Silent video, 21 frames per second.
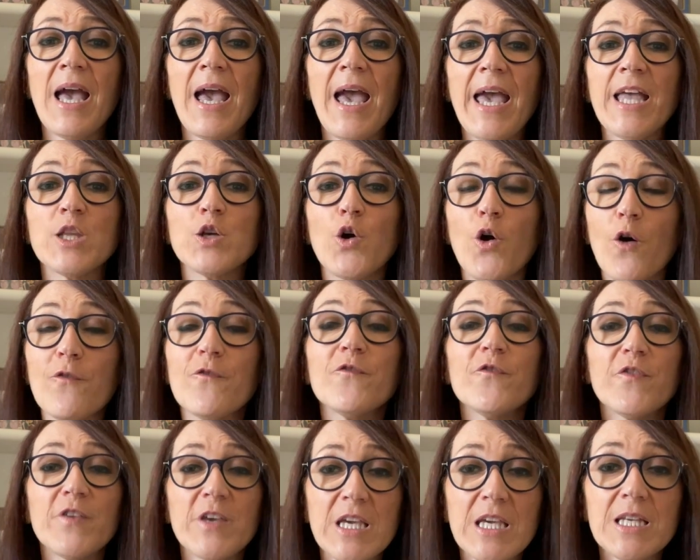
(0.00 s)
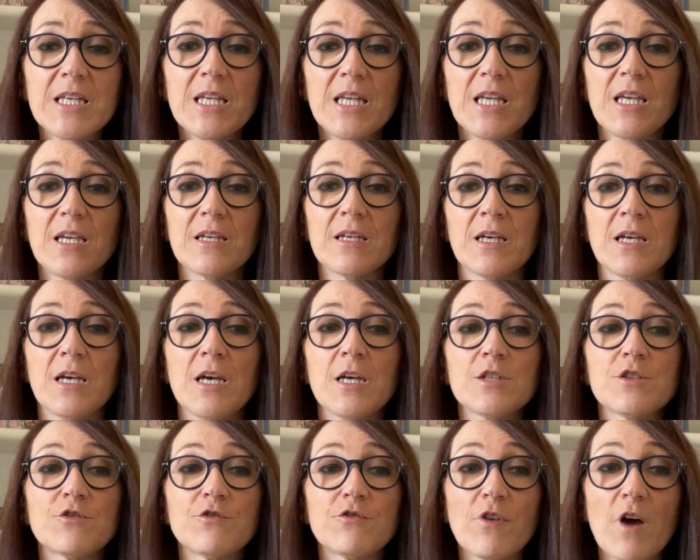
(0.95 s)
and convening
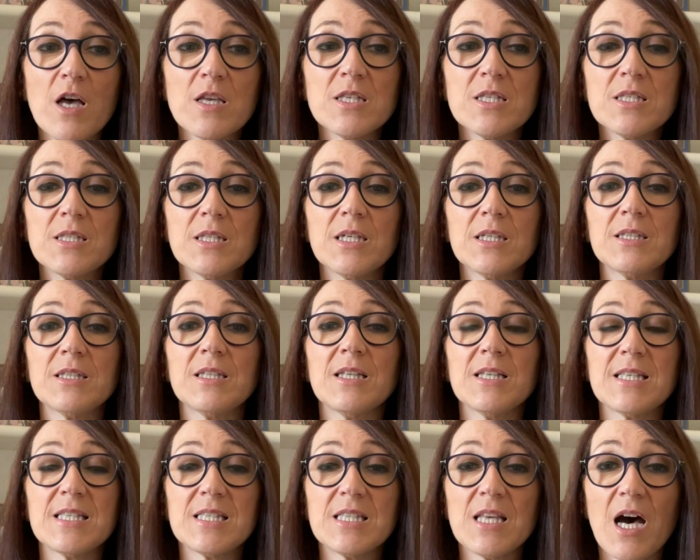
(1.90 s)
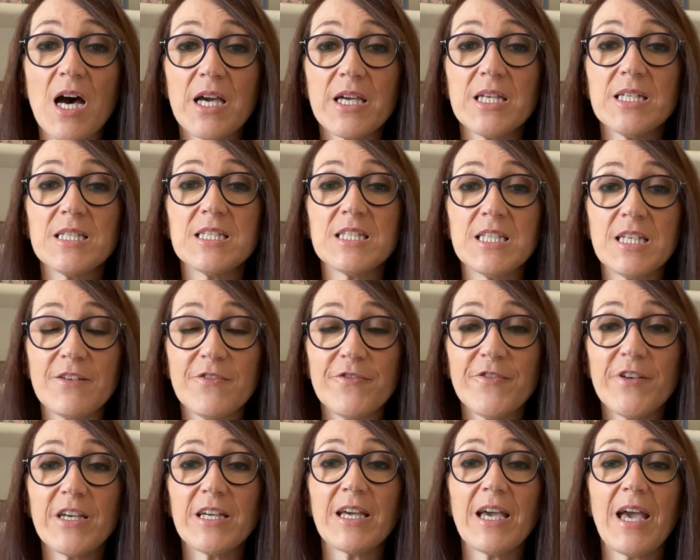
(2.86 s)
trusted
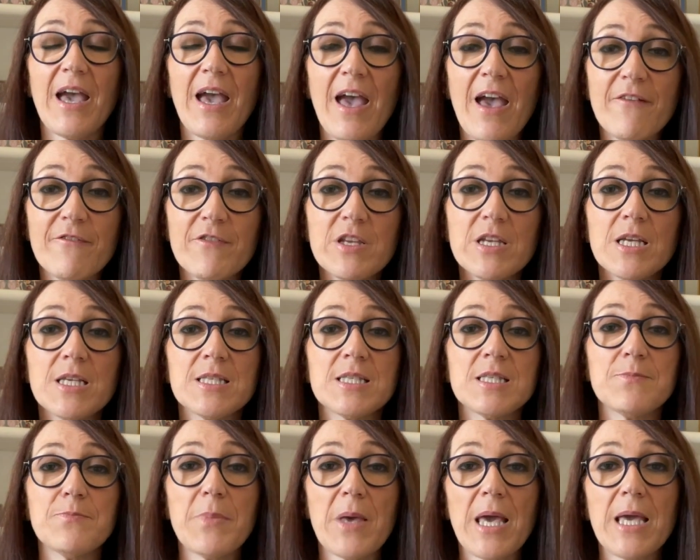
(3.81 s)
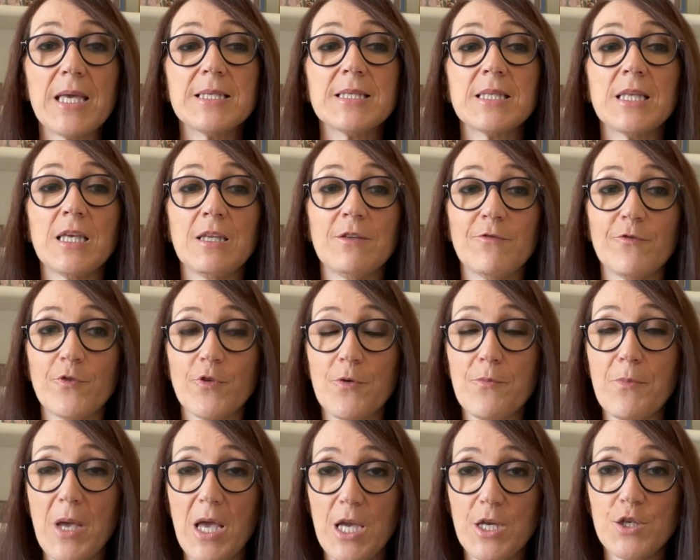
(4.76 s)
scientific evidence-based
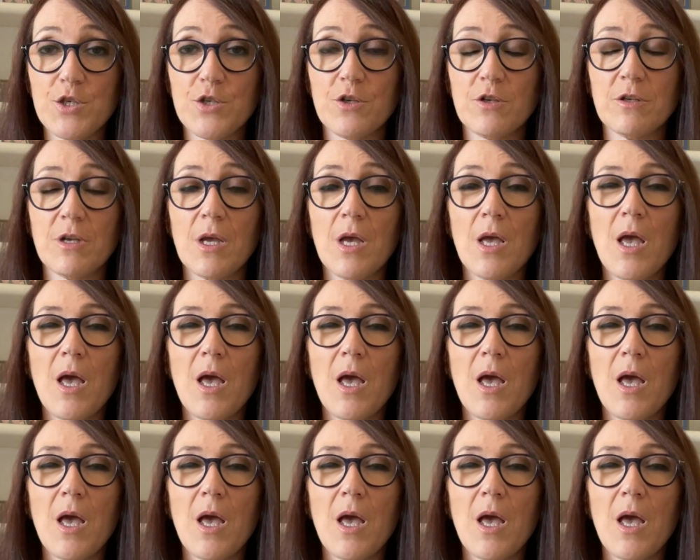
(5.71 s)
information.